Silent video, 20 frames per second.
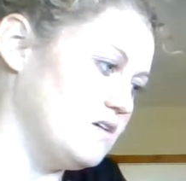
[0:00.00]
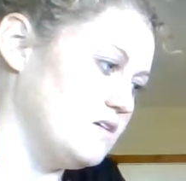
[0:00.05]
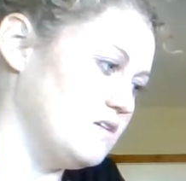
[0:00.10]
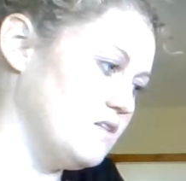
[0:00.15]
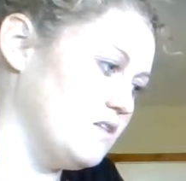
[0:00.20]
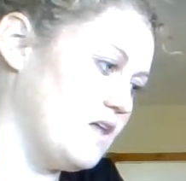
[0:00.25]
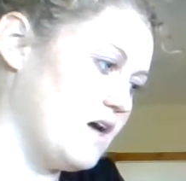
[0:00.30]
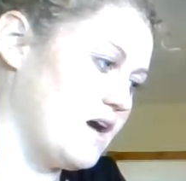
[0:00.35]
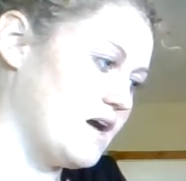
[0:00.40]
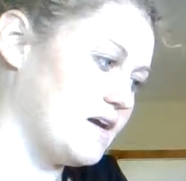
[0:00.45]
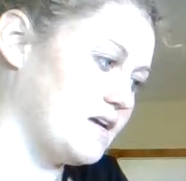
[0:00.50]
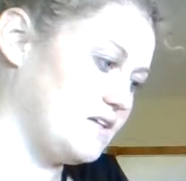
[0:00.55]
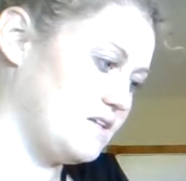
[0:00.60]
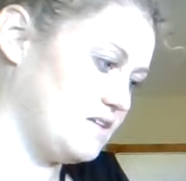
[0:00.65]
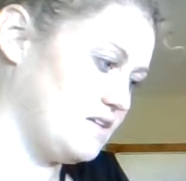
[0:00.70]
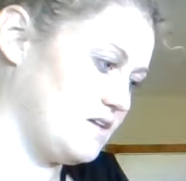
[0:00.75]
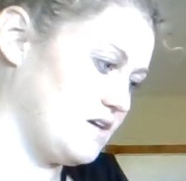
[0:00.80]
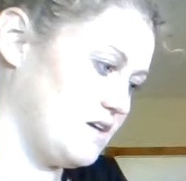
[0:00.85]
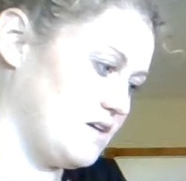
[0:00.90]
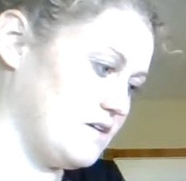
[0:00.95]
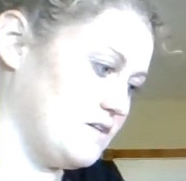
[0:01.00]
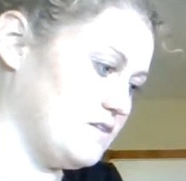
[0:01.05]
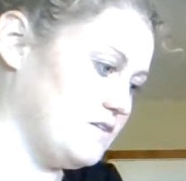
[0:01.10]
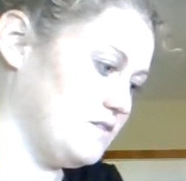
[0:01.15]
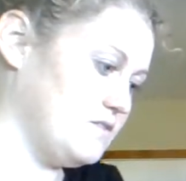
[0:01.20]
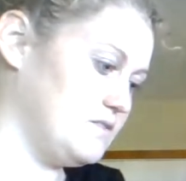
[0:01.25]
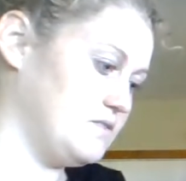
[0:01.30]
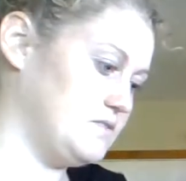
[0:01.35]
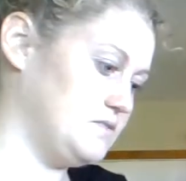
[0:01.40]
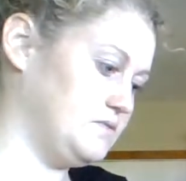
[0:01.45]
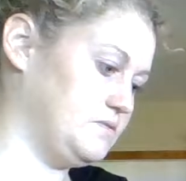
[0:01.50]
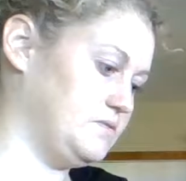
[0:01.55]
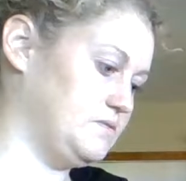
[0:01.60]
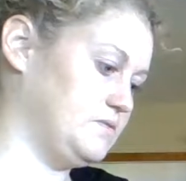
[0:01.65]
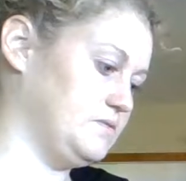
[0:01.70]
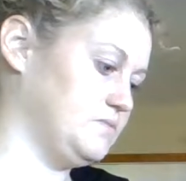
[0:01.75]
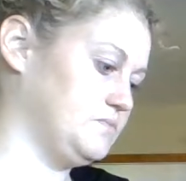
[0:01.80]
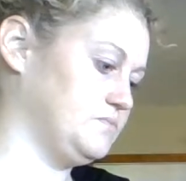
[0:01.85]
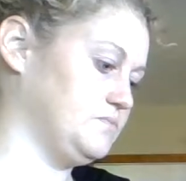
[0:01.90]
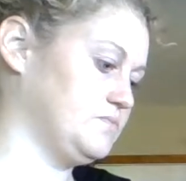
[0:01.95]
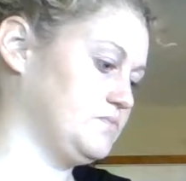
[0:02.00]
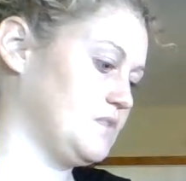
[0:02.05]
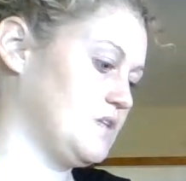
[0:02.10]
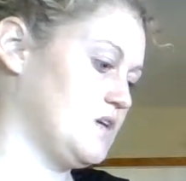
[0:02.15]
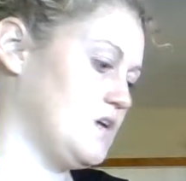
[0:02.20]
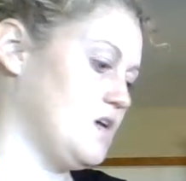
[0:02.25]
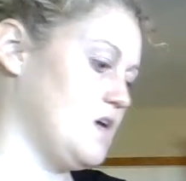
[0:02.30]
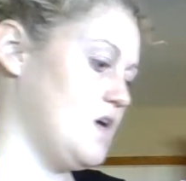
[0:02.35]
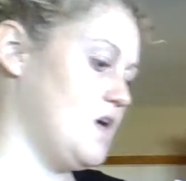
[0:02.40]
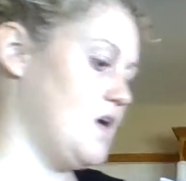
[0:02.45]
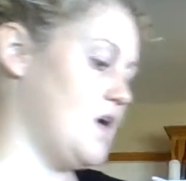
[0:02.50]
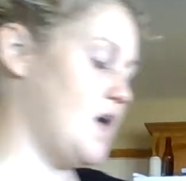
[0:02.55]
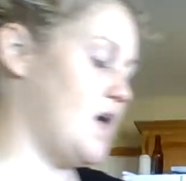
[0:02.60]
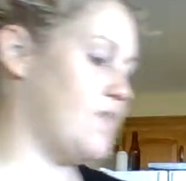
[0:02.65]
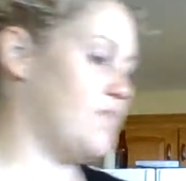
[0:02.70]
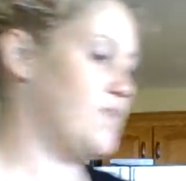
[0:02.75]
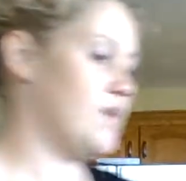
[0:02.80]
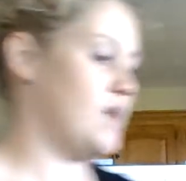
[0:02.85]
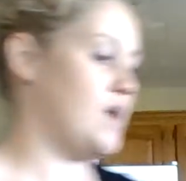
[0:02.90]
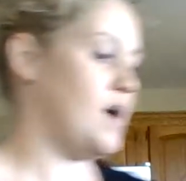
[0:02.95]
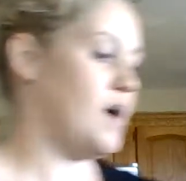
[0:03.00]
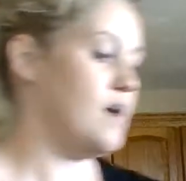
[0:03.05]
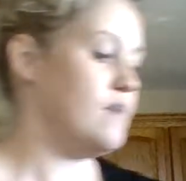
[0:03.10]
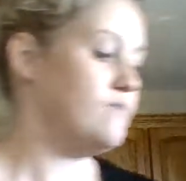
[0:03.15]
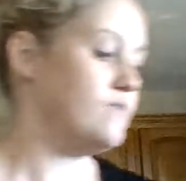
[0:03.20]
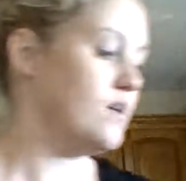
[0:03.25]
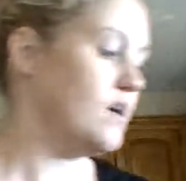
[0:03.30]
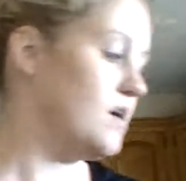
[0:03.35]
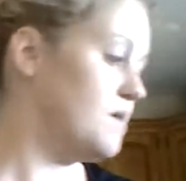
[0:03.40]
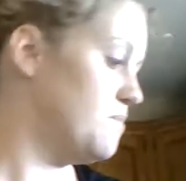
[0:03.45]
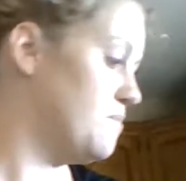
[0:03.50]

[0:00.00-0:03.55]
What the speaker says: line there. And then I've got